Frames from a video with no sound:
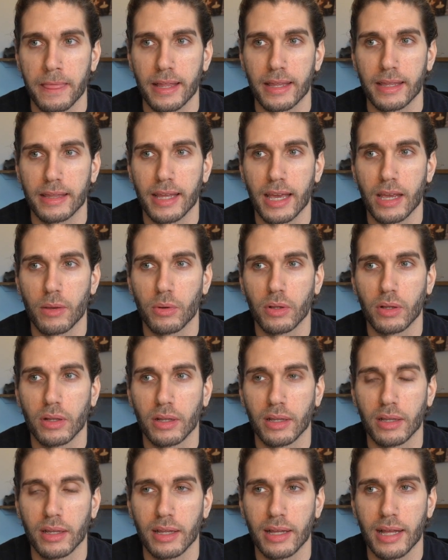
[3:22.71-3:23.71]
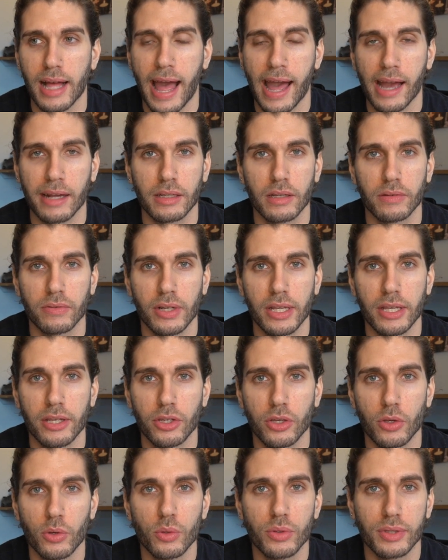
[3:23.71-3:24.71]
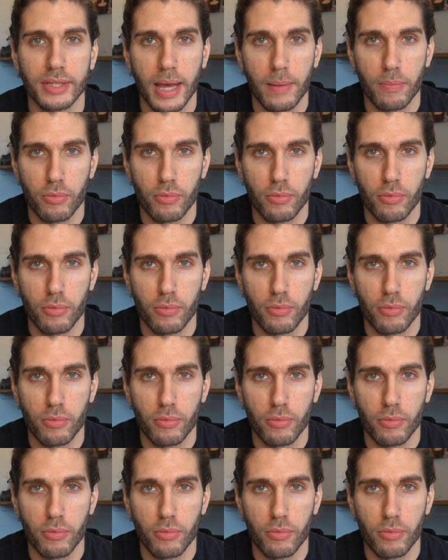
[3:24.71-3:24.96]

they will actively use their